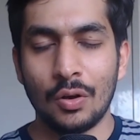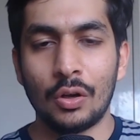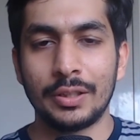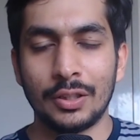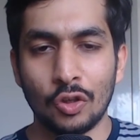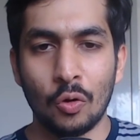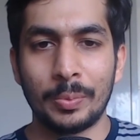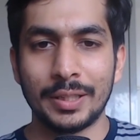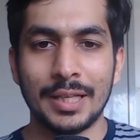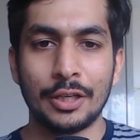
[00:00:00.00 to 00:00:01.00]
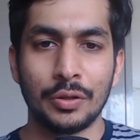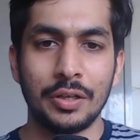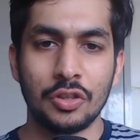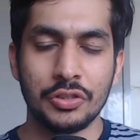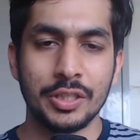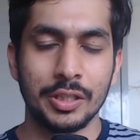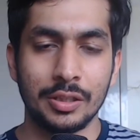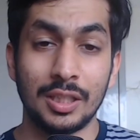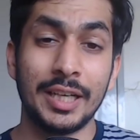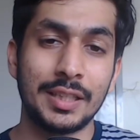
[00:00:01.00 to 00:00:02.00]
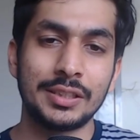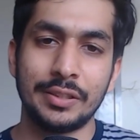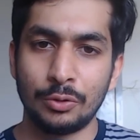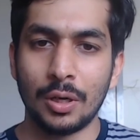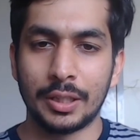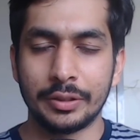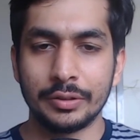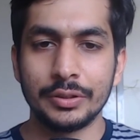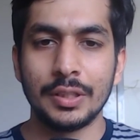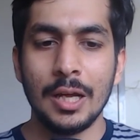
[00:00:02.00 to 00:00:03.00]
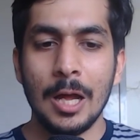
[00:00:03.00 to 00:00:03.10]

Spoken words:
on the topic that you're interested in, latest review articles,